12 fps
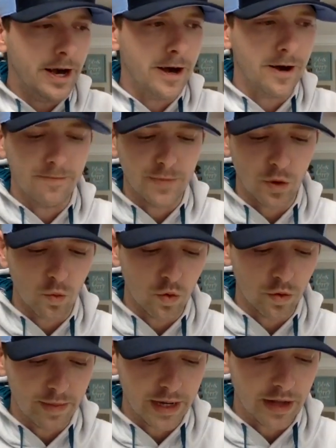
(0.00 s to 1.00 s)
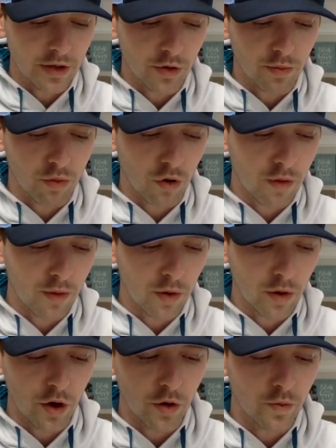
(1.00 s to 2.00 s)
Um, there will be a little promo
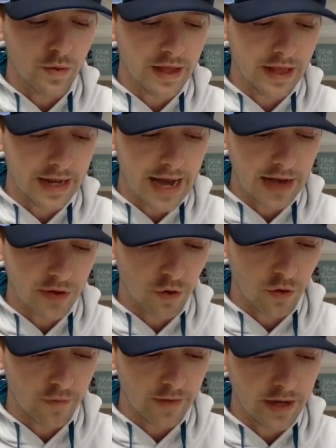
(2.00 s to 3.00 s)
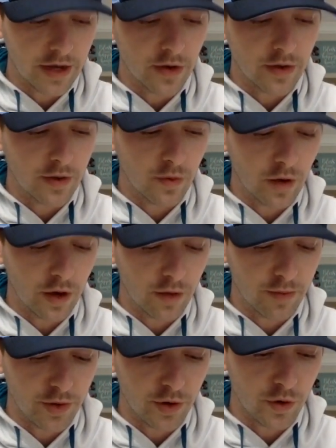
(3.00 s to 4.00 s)
code within the NASCAR video that will
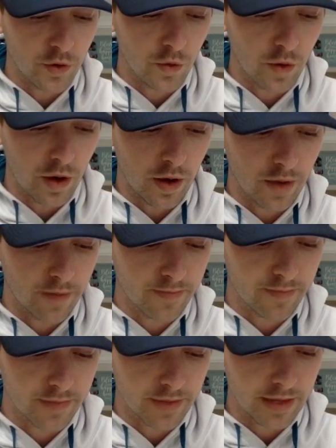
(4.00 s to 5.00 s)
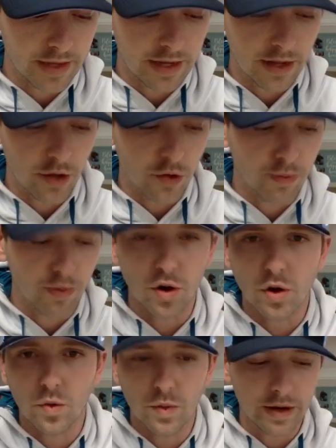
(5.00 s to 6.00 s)
help you um, get a little
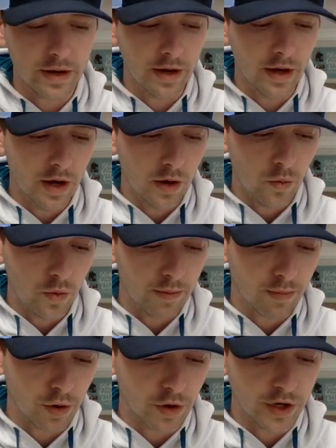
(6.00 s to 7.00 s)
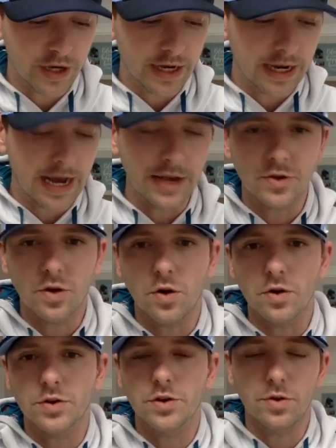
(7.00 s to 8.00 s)
perk when when purchasing
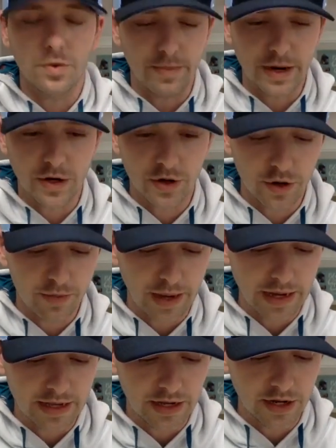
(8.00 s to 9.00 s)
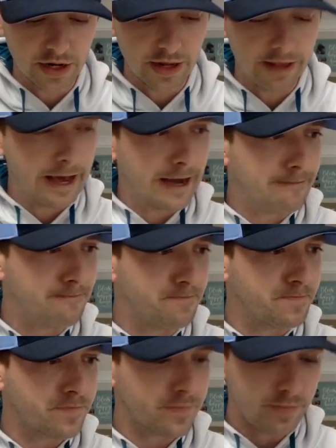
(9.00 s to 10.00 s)
NASCAR, so make sure you pay attention to that.
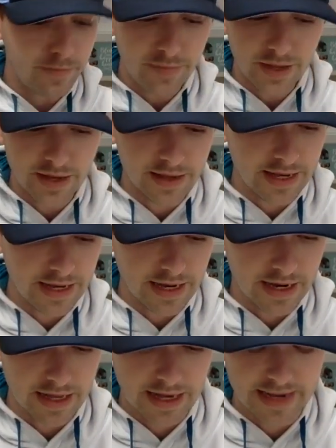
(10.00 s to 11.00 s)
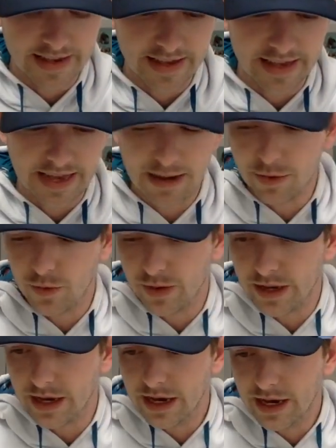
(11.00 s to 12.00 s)
The uh, Like I said, the game of the
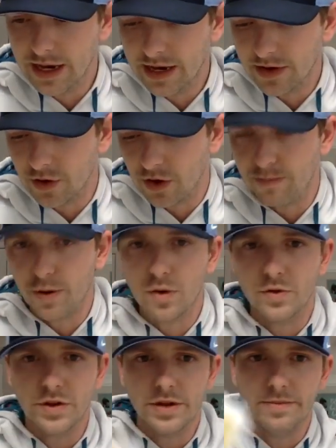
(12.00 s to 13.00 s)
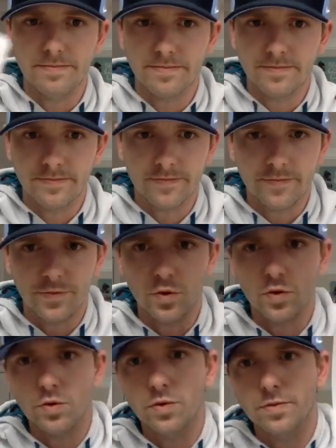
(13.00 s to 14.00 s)
week is already posted,
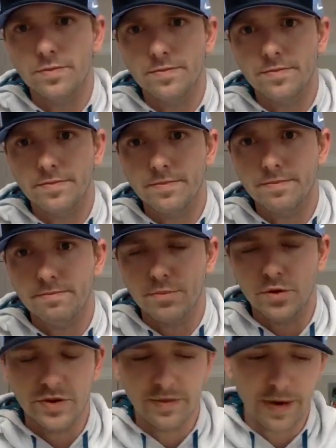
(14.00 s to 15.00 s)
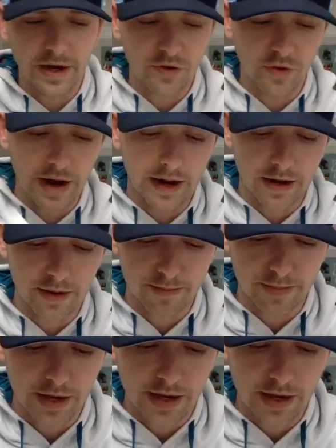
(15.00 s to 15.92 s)
full multi-page write-up